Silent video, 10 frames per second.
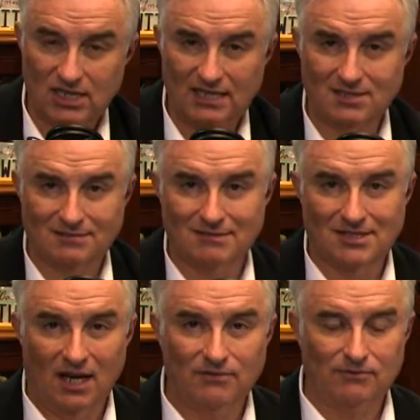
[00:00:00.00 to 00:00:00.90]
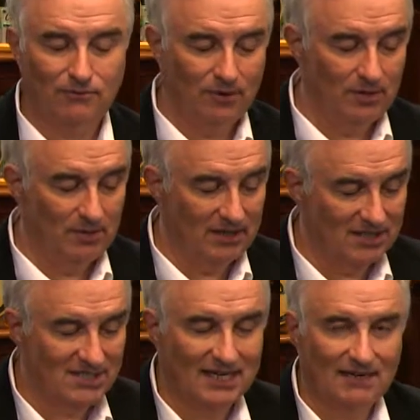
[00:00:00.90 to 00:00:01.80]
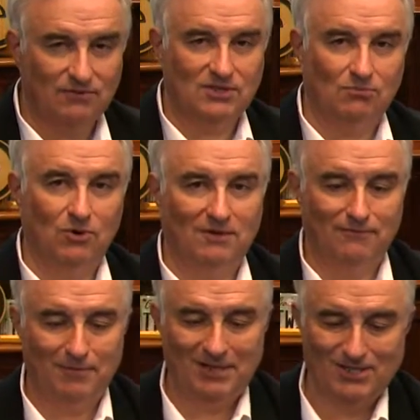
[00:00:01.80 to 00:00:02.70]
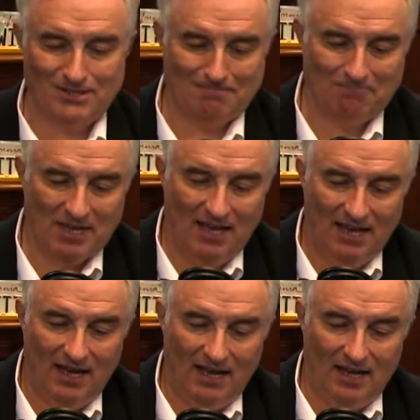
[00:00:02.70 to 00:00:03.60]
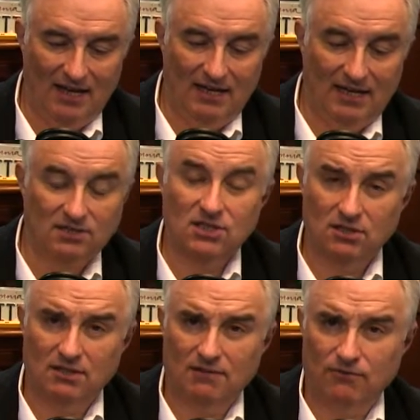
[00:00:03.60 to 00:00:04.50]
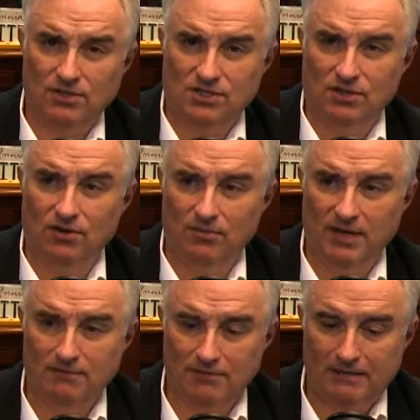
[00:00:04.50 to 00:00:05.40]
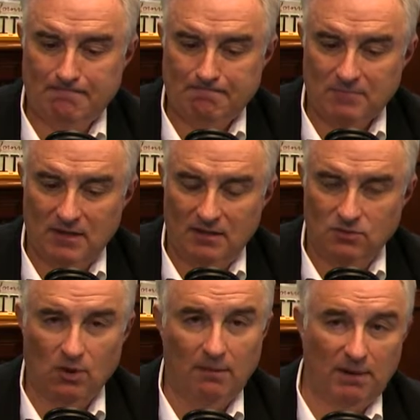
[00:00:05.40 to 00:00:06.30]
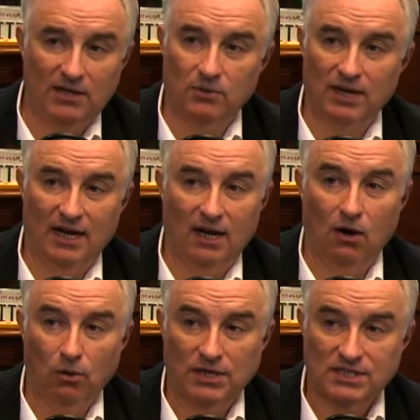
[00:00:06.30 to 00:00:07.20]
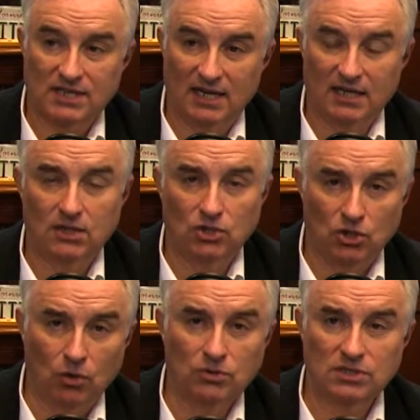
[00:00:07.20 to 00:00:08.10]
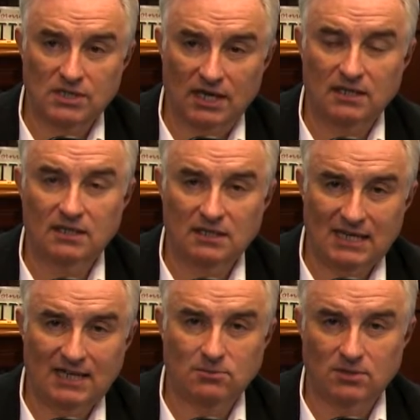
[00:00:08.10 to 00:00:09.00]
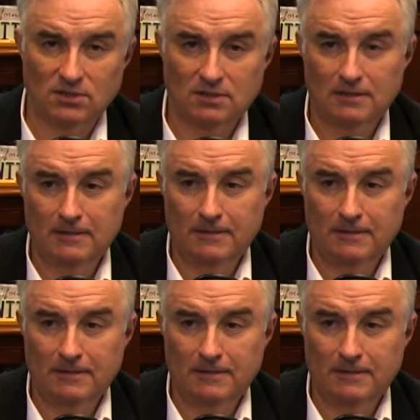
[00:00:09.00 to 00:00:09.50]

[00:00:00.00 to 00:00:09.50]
chase and solve it for you, but at least I gave you some more information. Uh, and it's a good thing for us to know about, right? It's why, by the way, I always say don't send attachments.